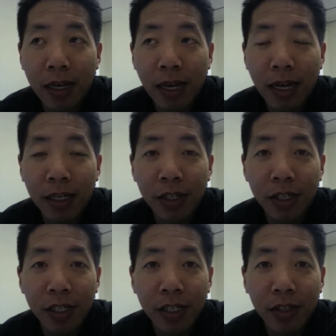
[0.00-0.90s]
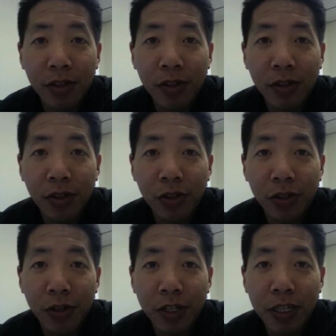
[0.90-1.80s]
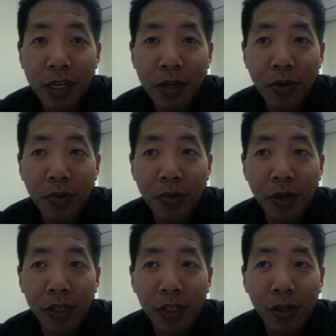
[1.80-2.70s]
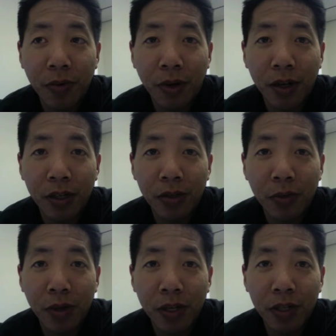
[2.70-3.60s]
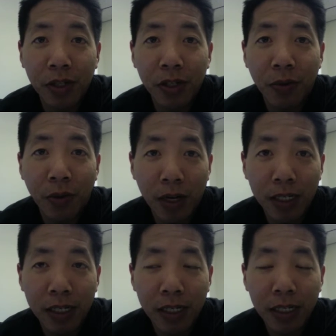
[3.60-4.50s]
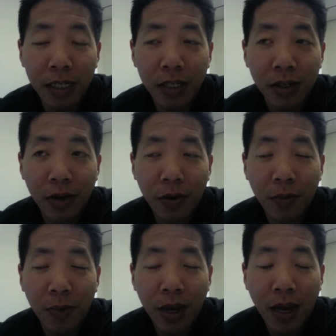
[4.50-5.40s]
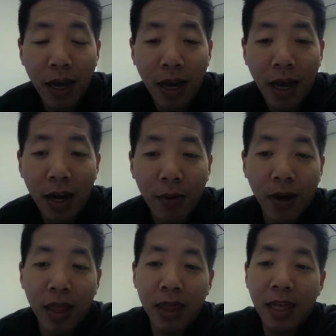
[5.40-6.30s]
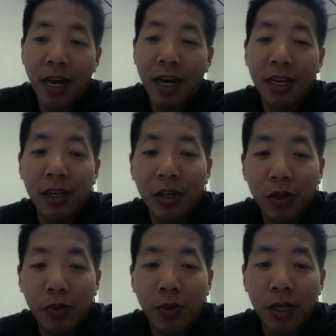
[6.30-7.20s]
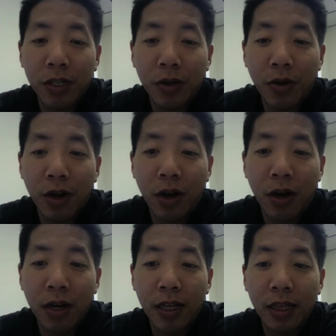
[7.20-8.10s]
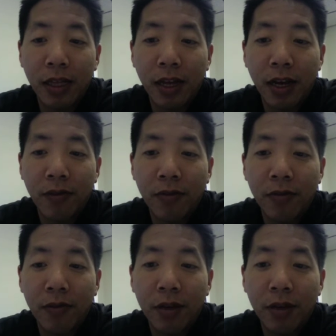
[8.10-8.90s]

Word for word: and she is sure to tell you what she wants when she wants it. So, anyway, that is what is going on in life